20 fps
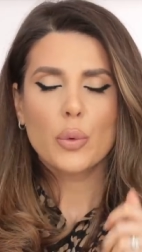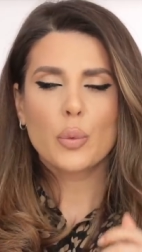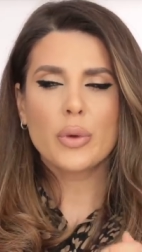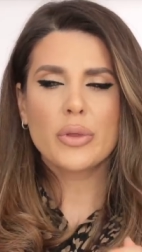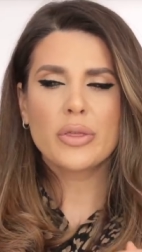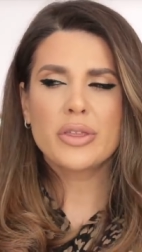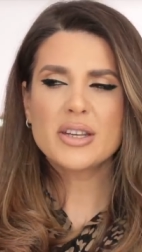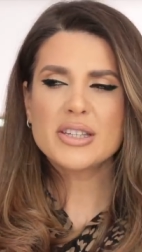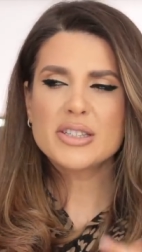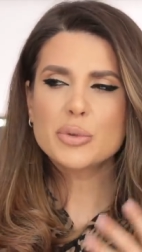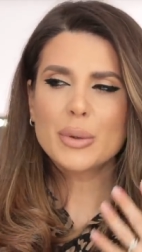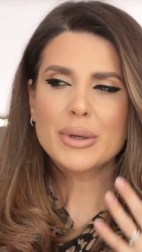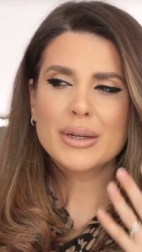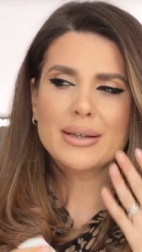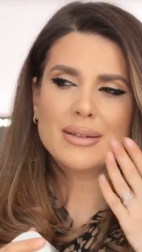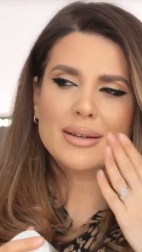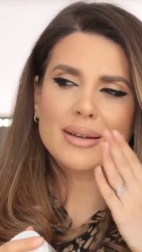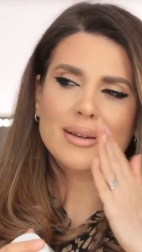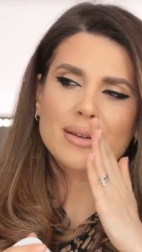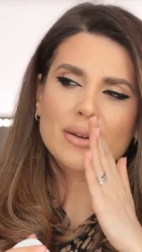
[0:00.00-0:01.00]
With this one,
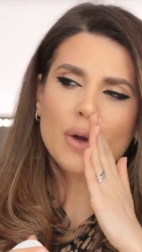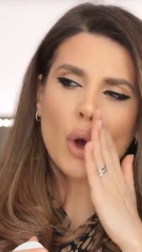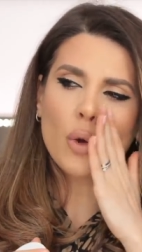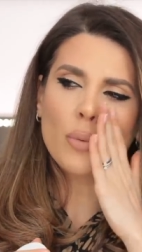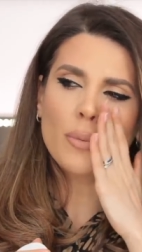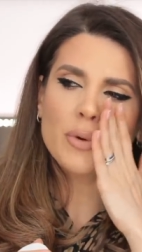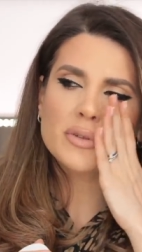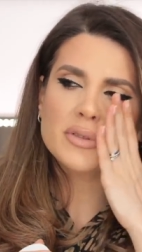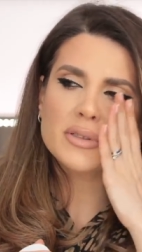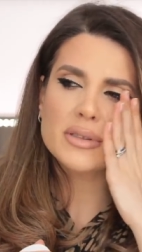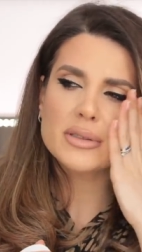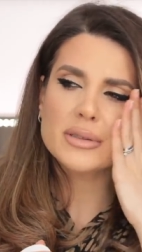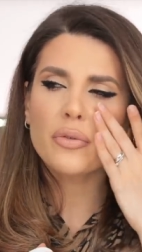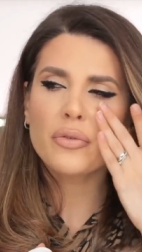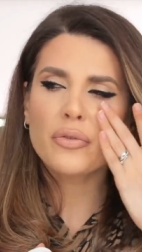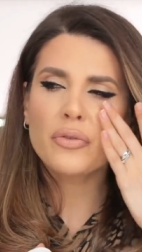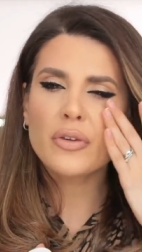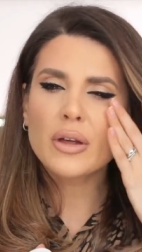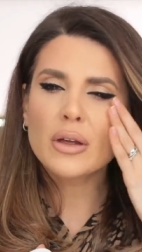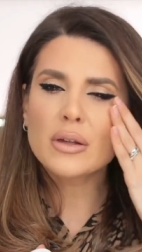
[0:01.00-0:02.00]
it, it almost
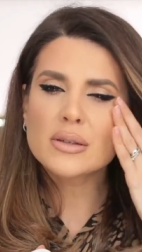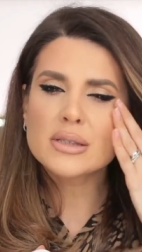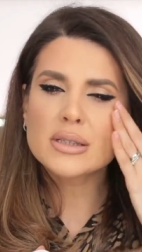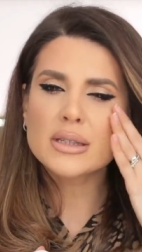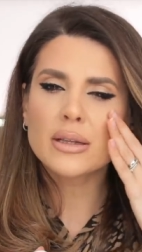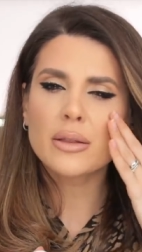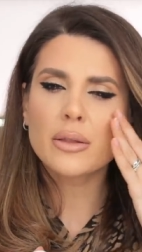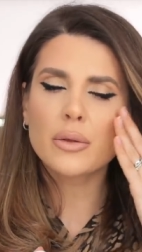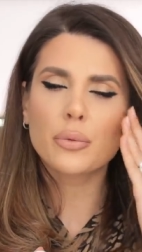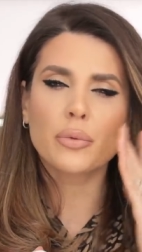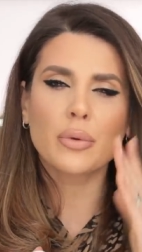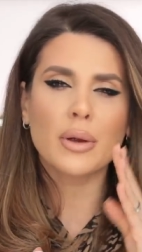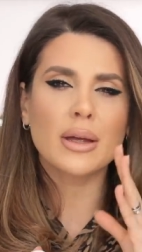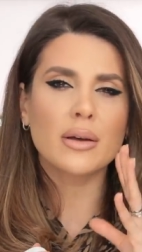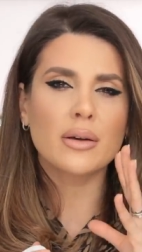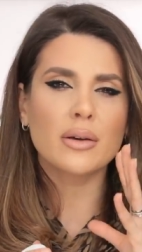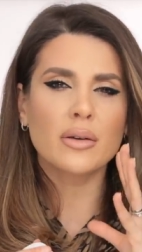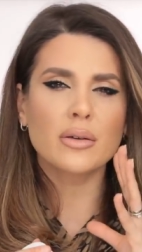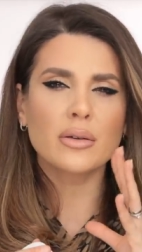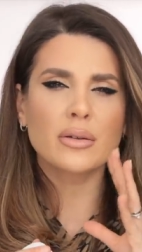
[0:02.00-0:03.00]
fills in the
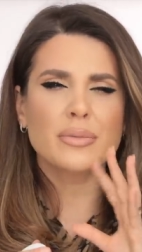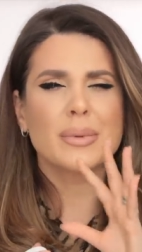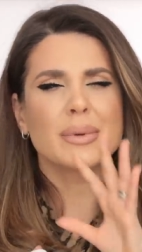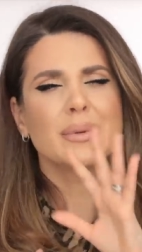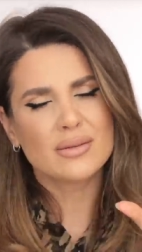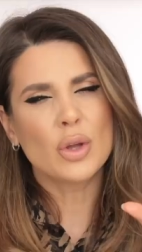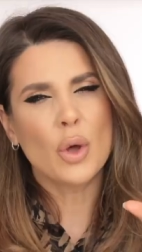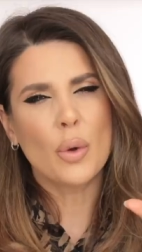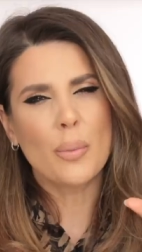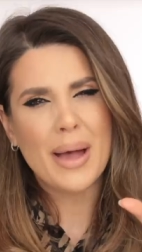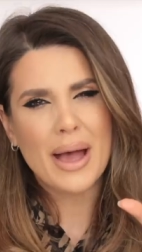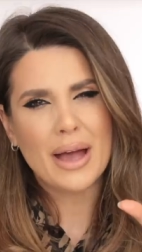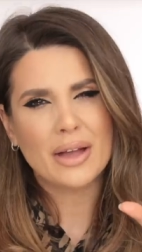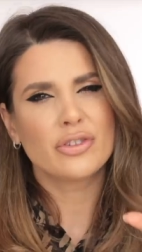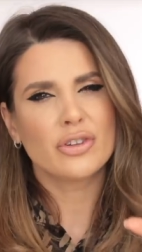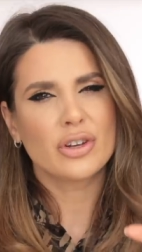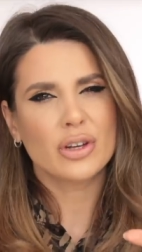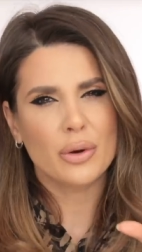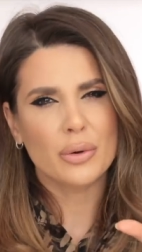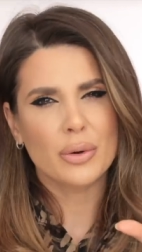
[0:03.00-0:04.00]
wrinkles. No
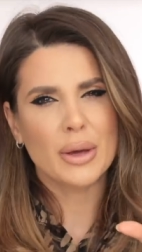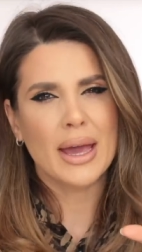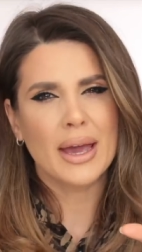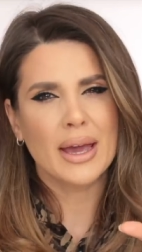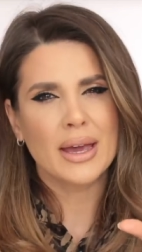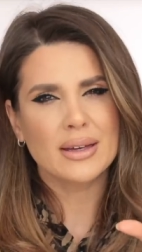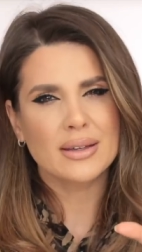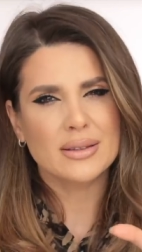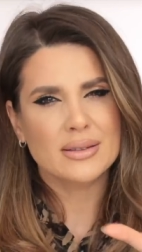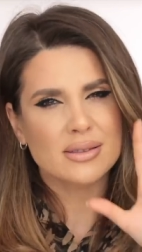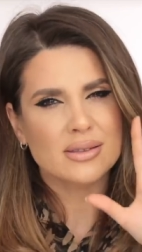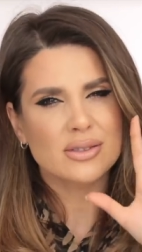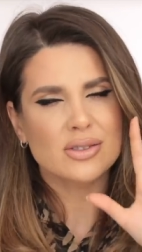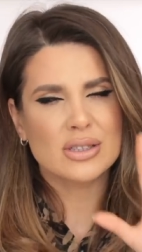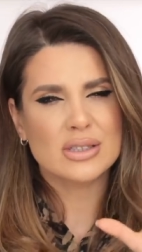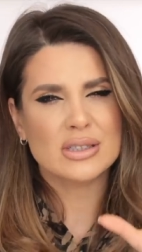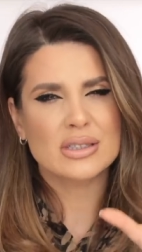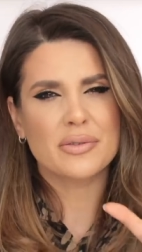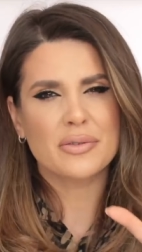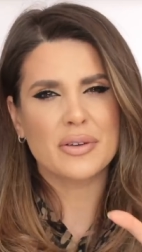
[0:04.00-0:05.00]
magic, okay? It's
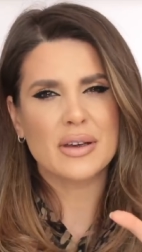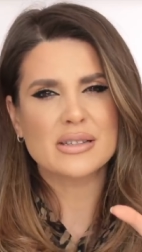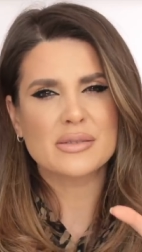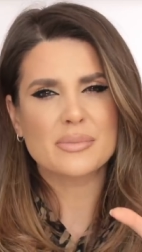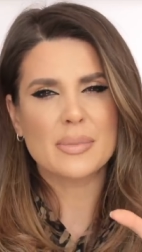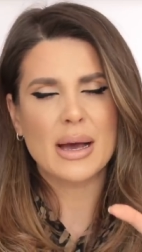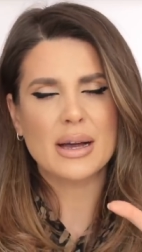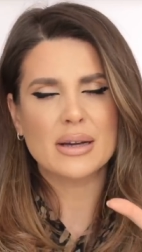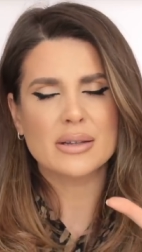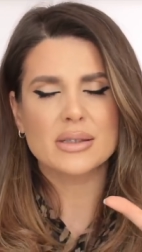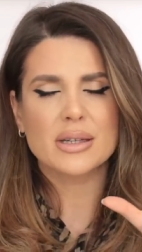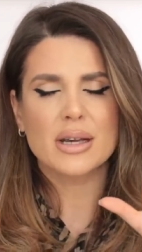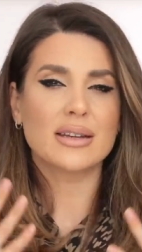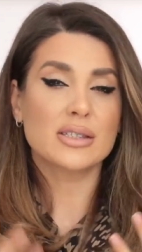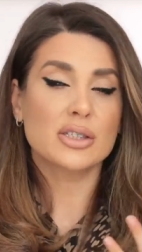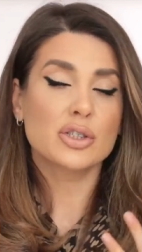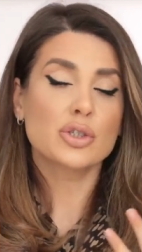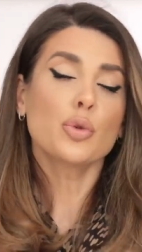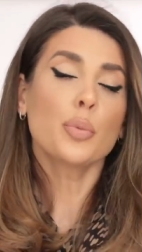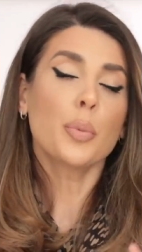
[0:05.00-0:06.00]
just a face mask.
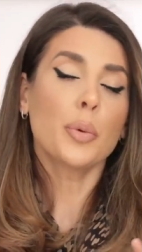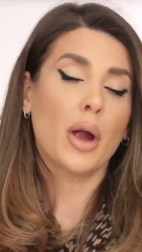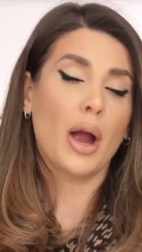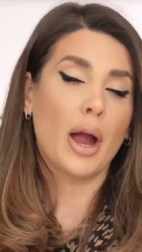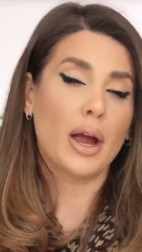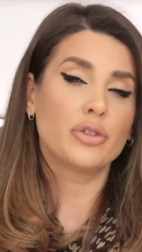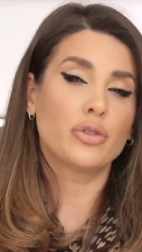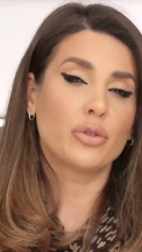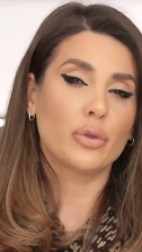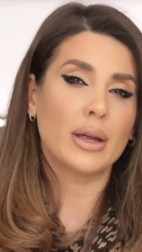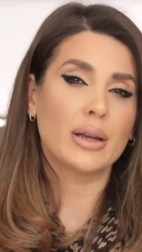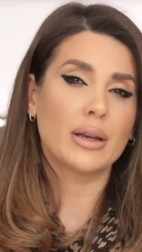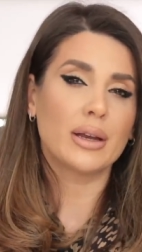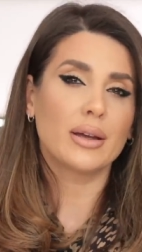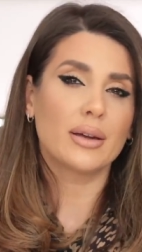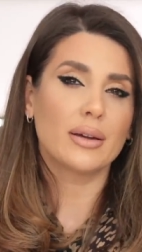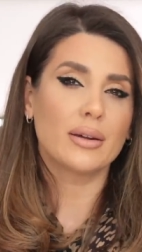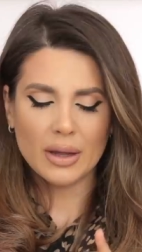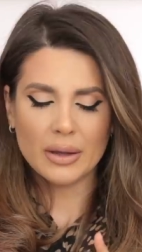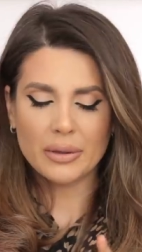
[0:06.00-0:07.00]
It's super
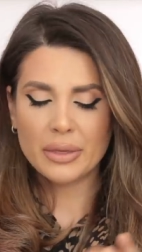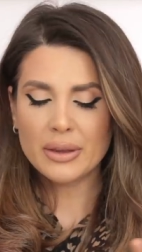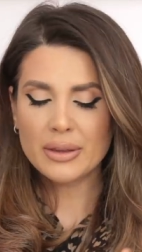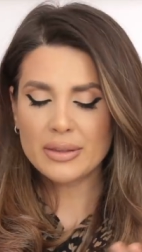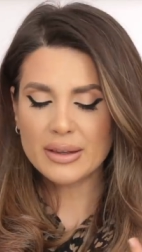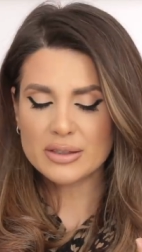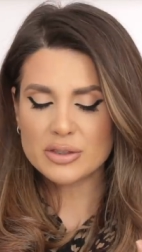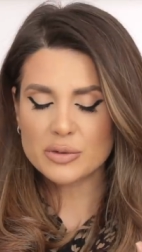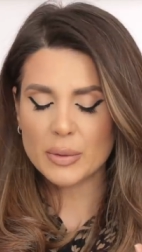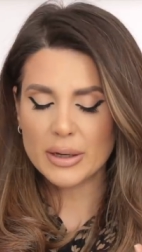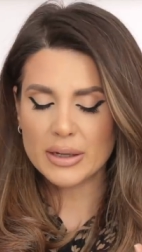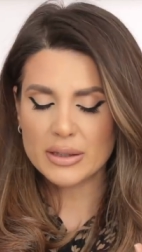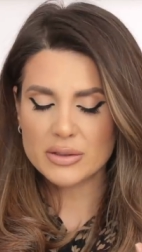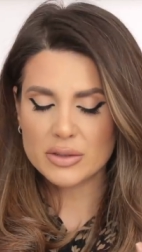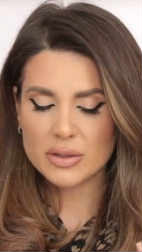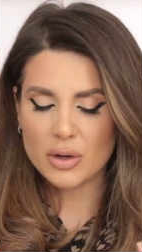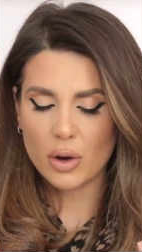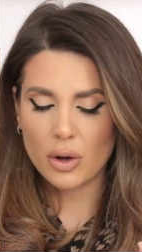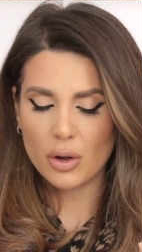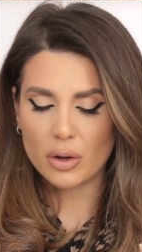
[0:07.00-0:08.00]
hydrating. I think that's why
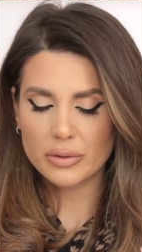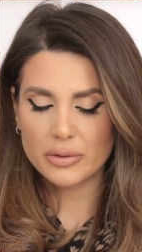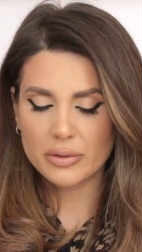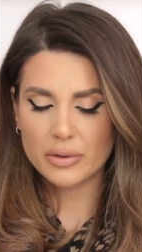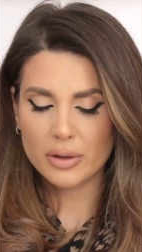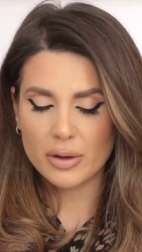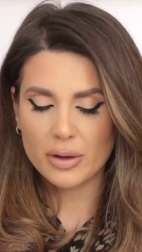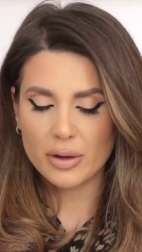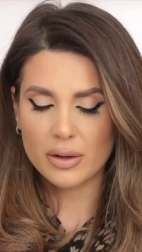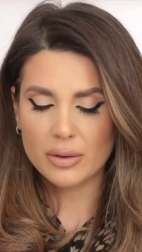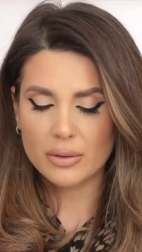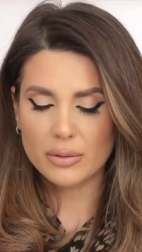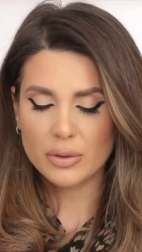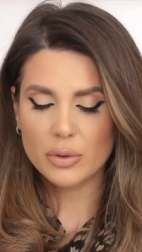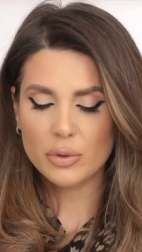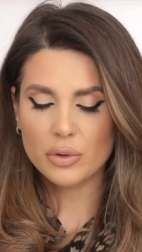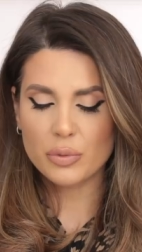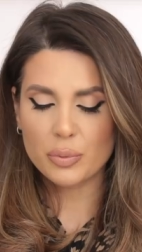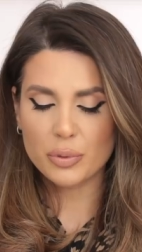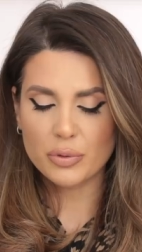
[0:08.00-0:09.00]
it's called uh,
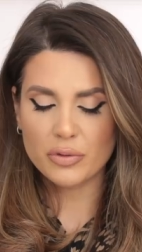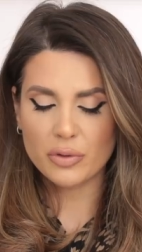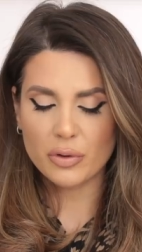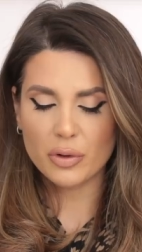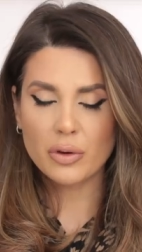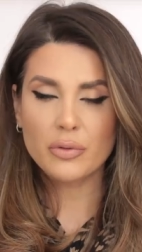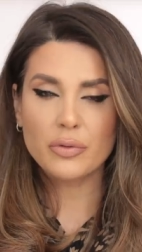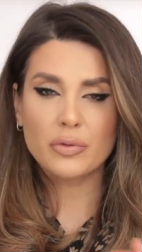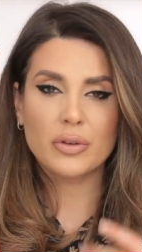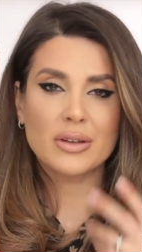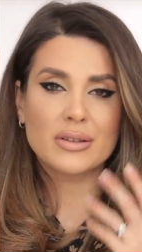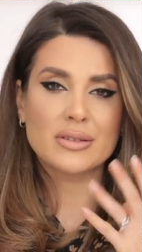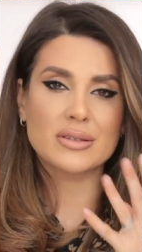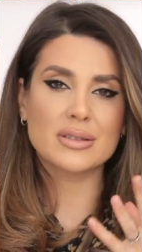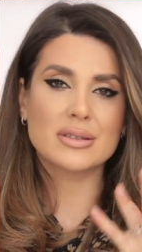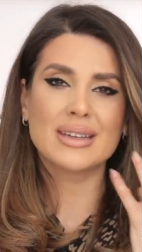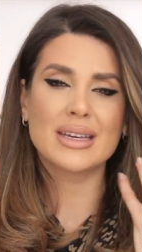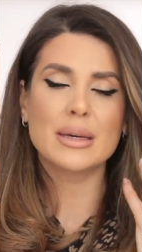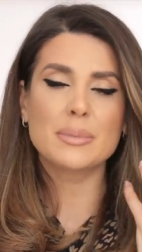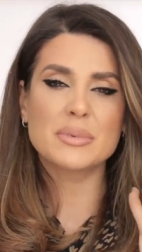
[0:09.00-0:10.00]
Youth Preserve, because
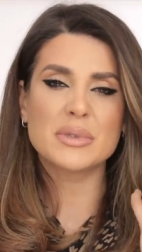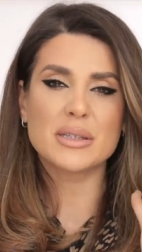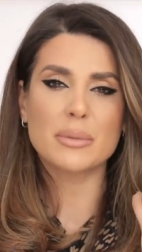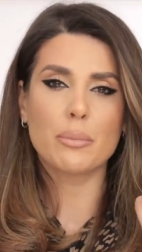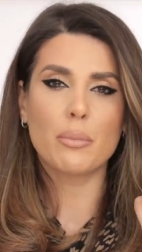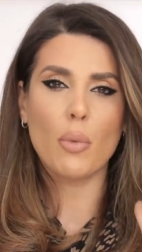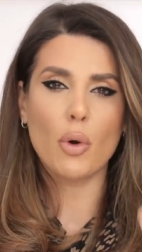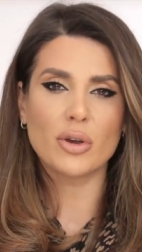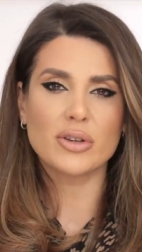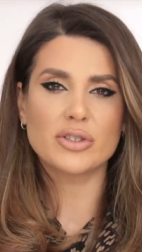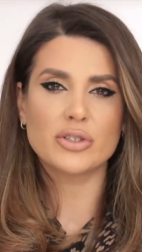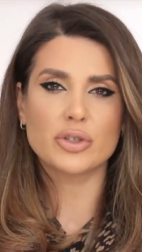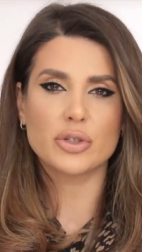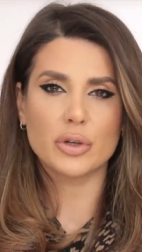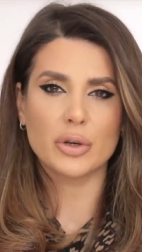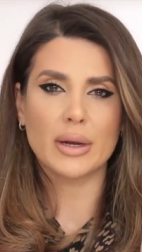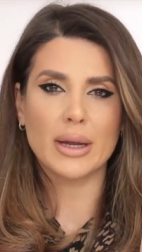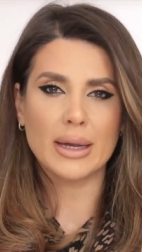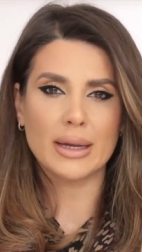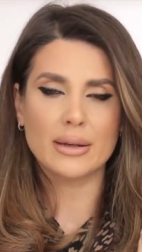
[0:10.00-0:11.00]
it keeps the
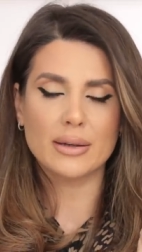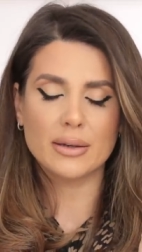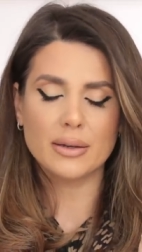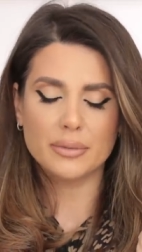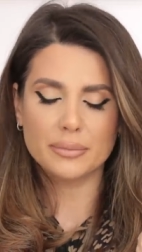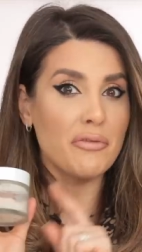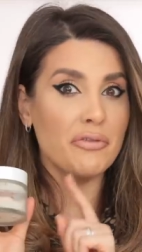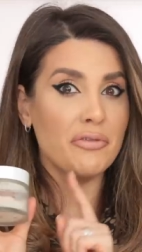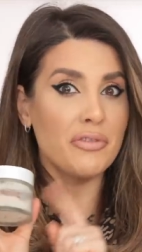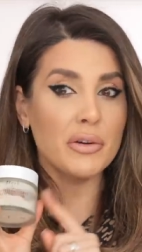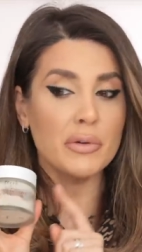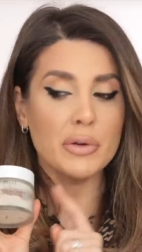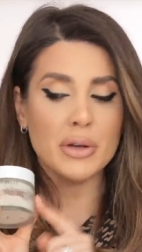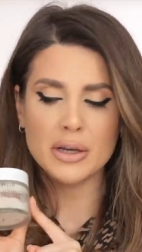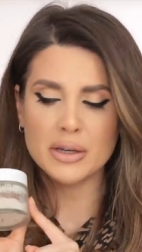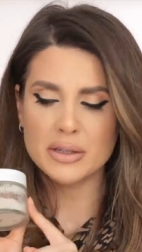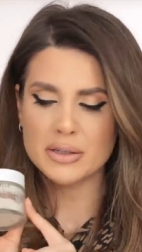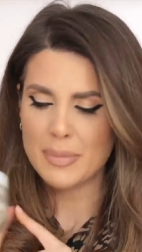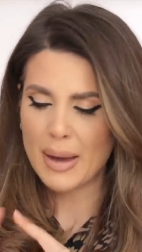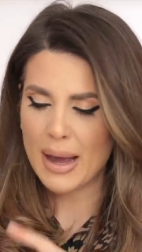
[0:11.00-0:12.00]
moisture in. Very good